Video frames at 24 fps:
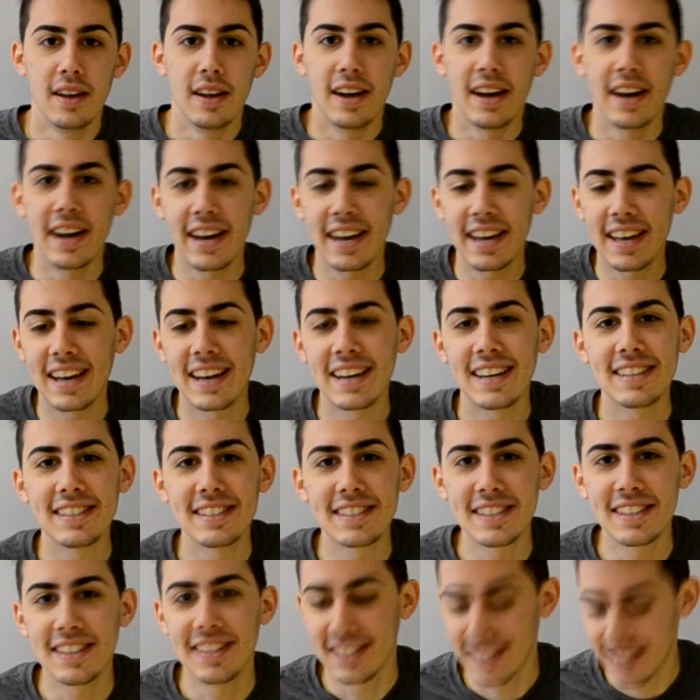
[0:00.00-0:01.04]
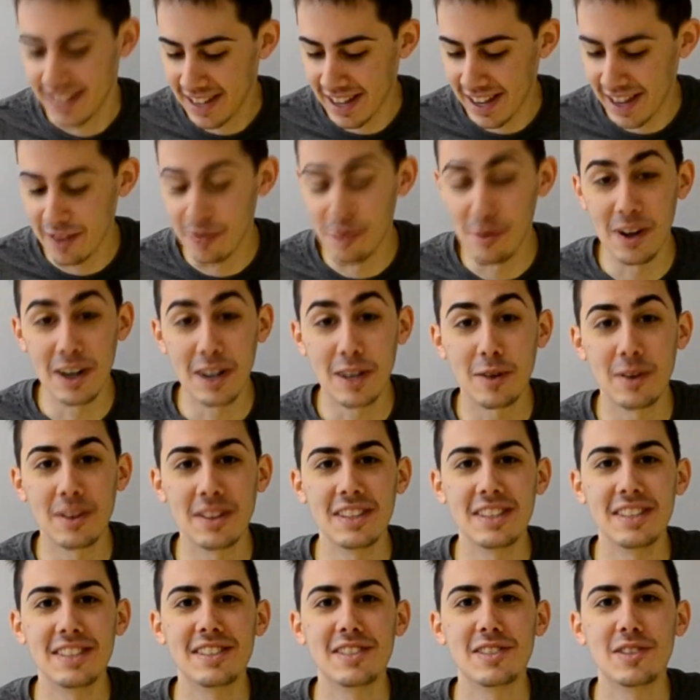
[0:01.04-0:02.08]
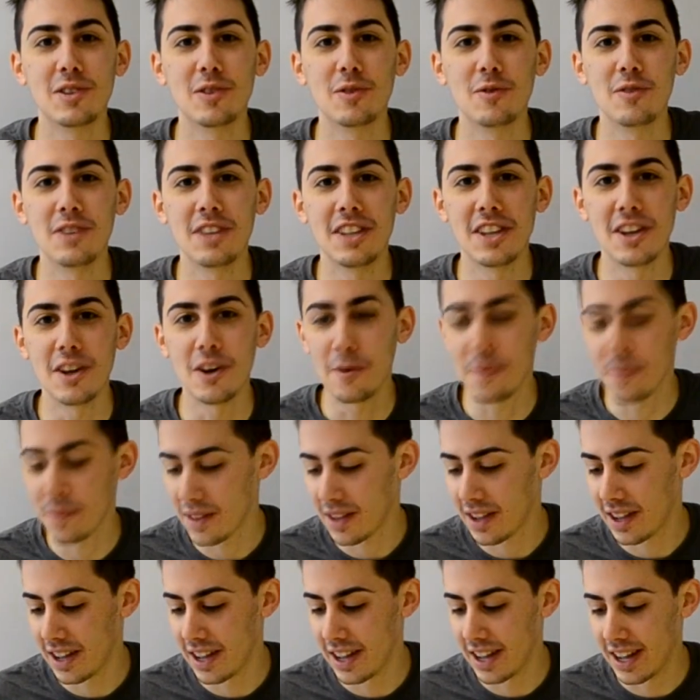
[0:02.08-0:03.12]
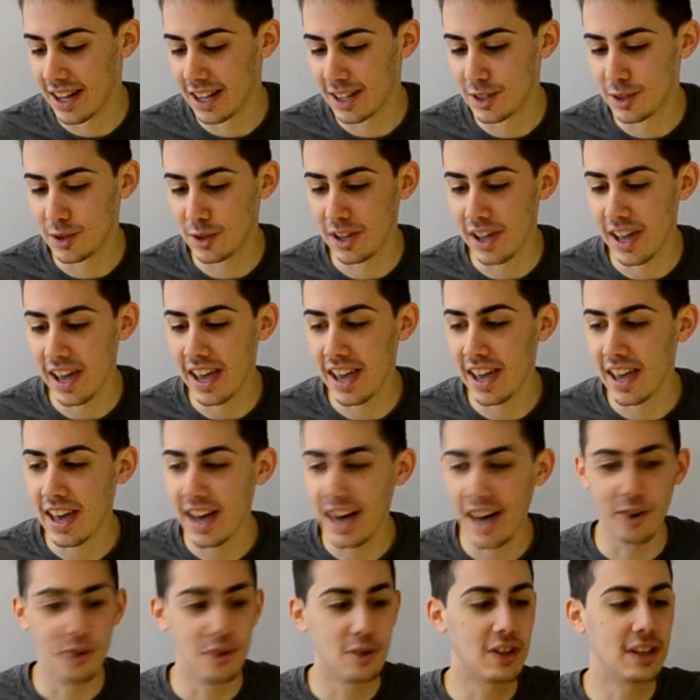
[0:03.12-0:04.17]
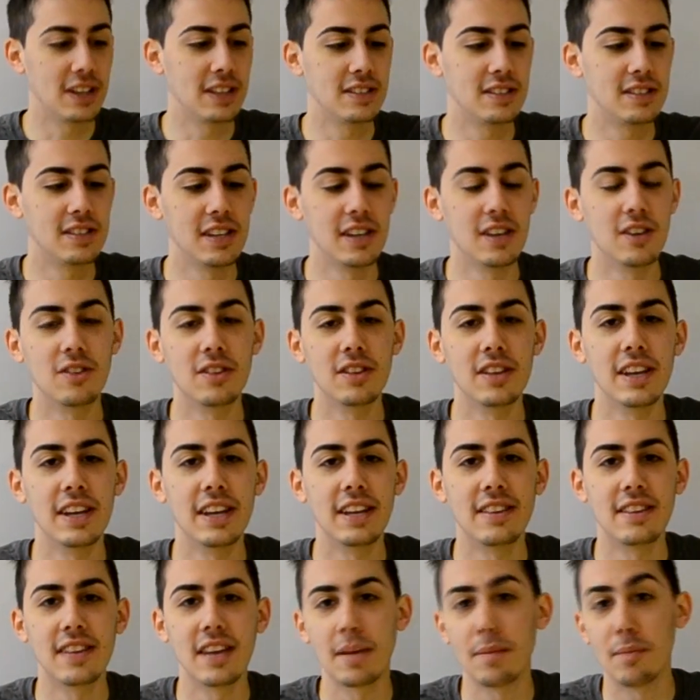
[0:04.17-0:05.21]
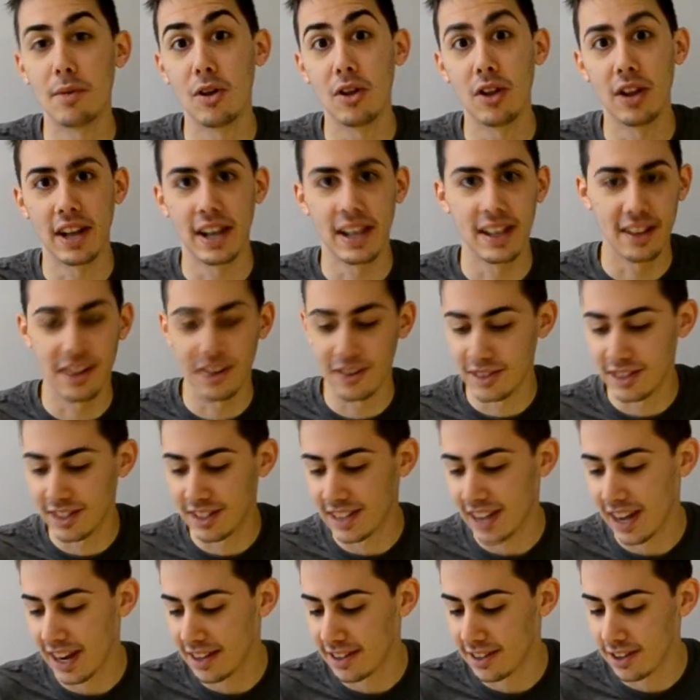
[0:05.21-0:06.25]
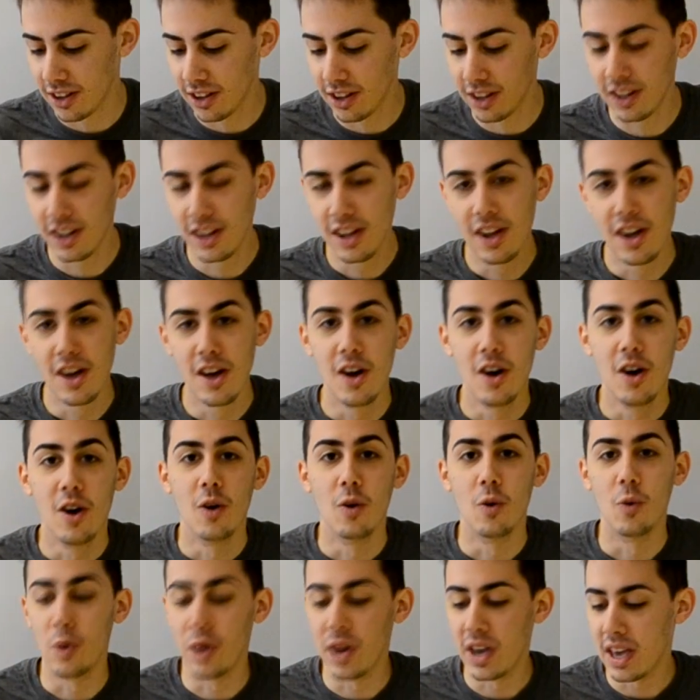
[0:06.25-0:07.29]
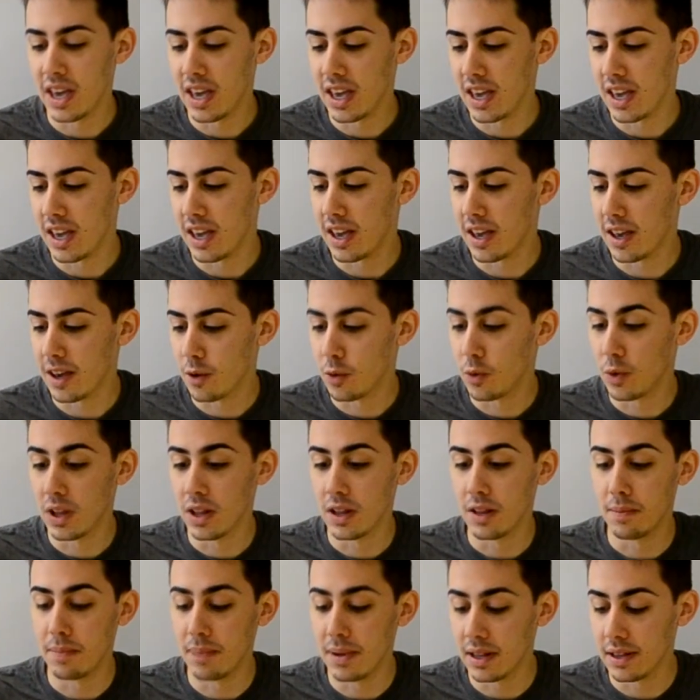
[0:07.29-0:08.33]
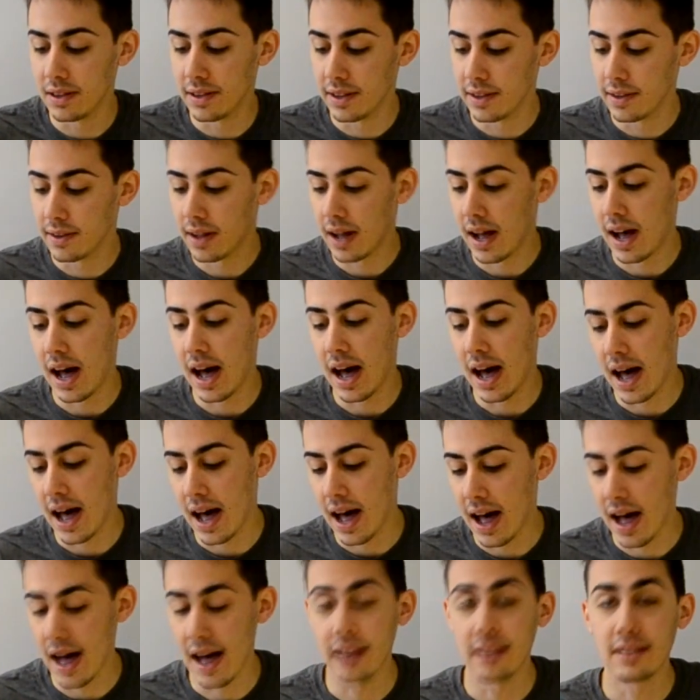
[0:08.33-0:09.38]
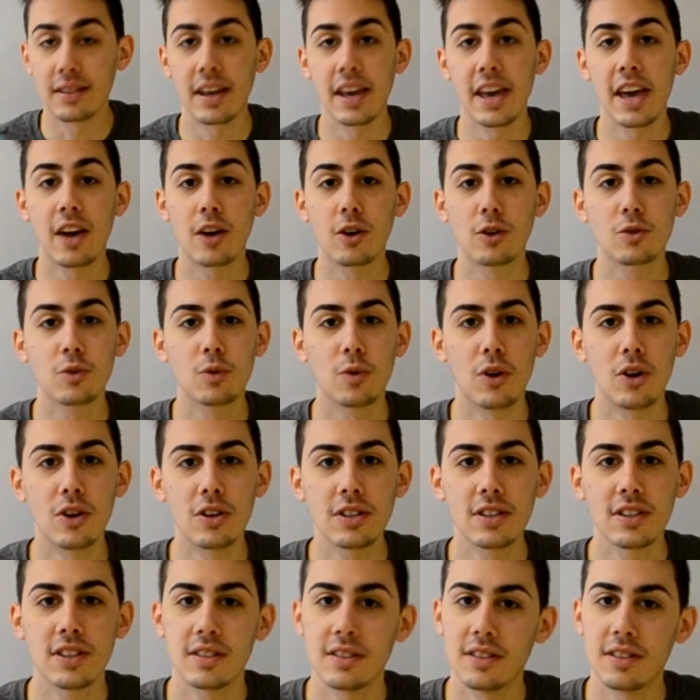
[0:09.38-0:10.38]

Hi guys, welcome in this new video. Today, how you can see on the table and on the title, we will build Ekko sword.